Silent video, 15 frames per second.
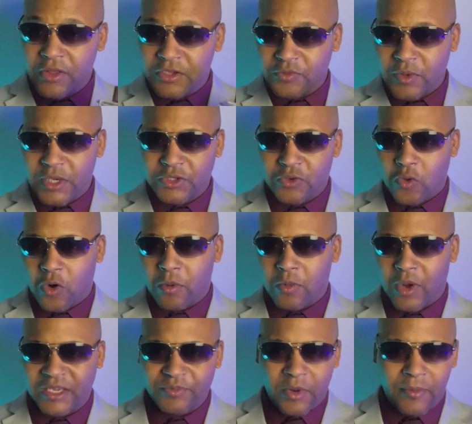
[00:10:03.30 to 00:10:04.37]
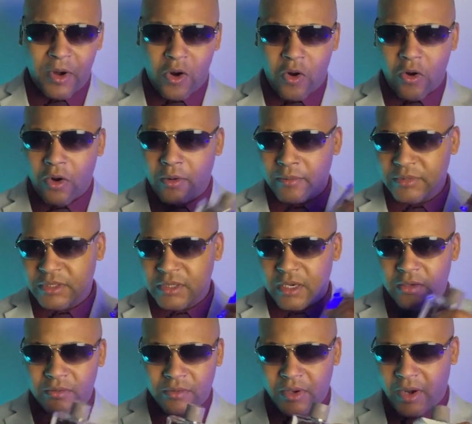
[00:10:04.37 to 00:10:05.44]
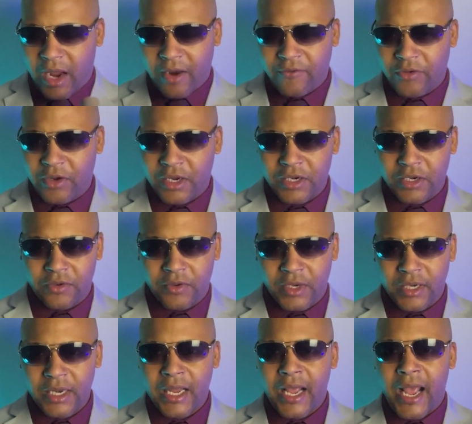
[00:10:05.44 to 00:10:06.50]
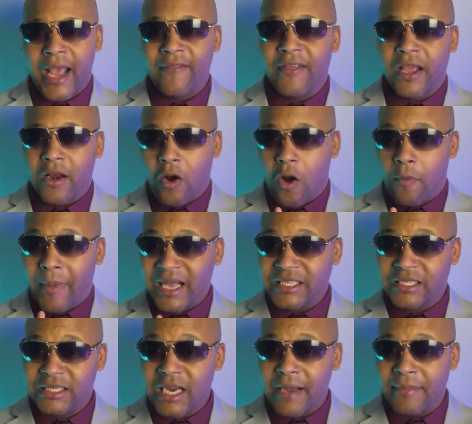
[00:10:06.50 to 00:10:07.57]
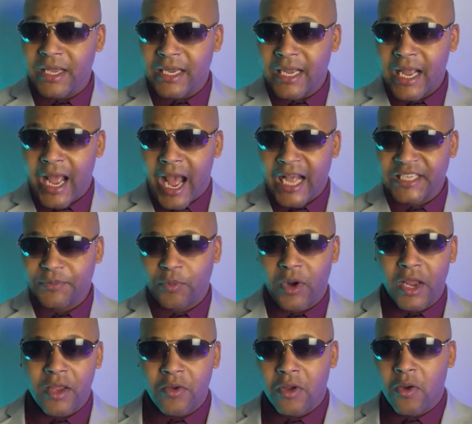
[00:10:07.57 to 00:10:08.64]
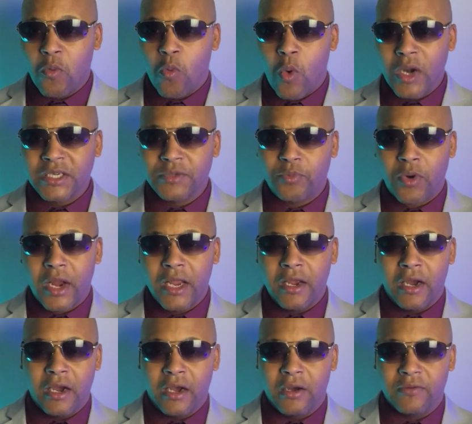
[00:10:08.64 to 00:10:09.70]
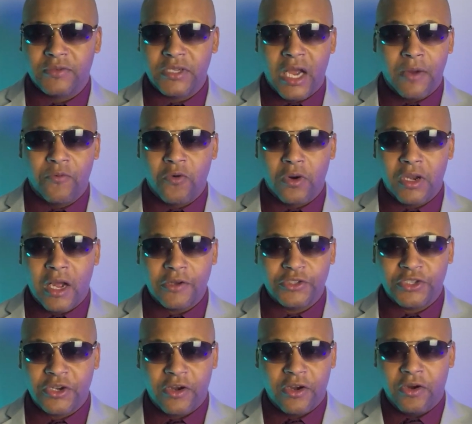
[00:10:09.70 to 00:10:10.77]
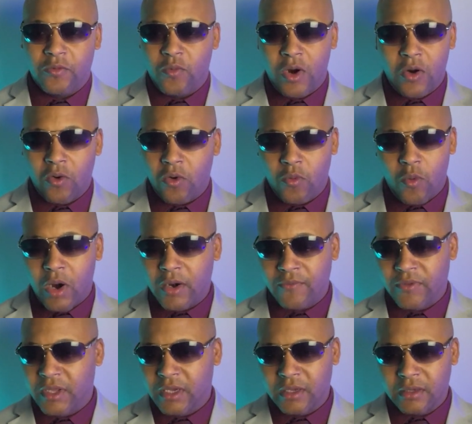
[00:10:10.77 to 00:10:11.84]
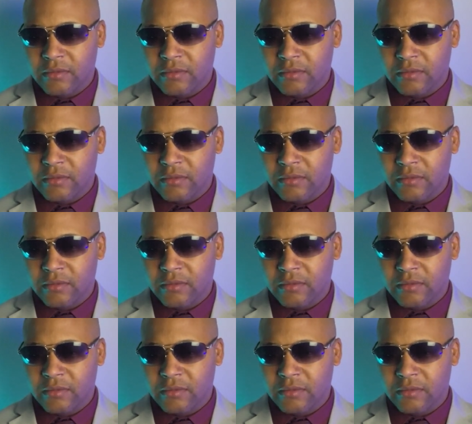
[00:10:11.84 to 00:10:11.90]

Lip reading: one as normal. I spray my arms, you know, however you're going to do it. And then on my stomach, I spray one spray of Tom Ford Lost Cherry or one of the